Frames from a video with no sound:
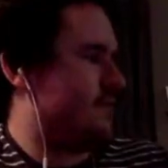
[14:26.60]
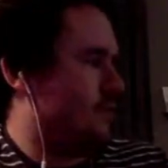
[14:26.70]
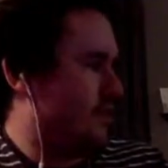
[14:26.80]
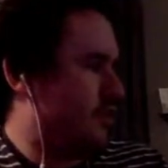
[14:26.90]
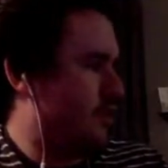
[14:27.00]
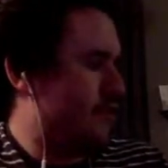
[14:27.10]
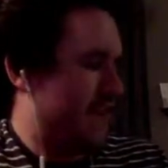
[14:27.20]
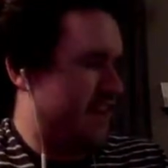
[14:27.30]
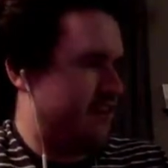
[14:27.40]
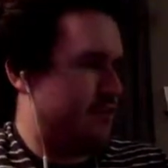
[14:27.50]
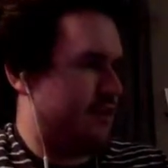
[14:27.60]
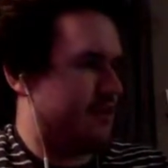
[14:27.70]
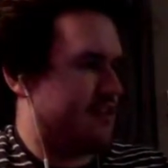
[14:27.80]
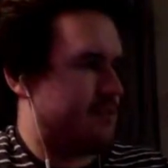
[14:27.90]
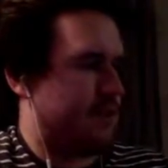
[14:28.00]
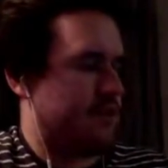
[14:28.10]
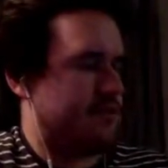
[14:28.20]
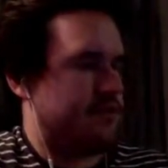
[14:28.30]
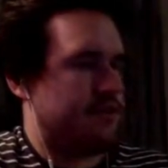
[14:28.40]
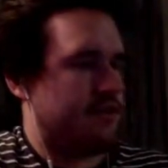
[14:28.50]
really dove into a
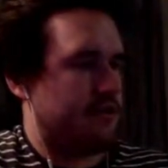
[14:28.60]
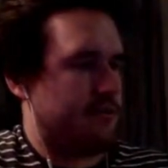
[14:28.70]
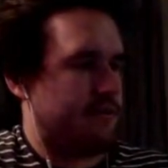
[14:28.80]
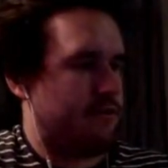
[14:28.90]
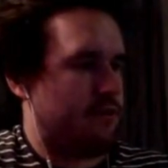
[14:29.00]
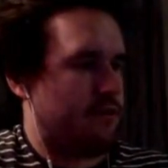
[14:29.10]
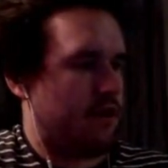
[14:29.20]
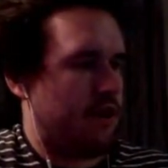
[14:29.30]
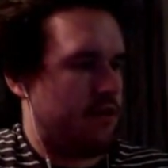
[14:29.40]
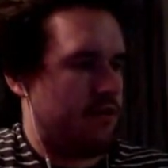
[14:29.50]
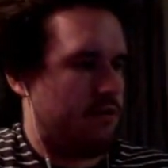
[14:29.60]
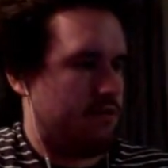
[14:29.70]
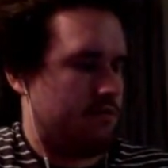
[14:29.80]
conspiracy theory before. I don't know.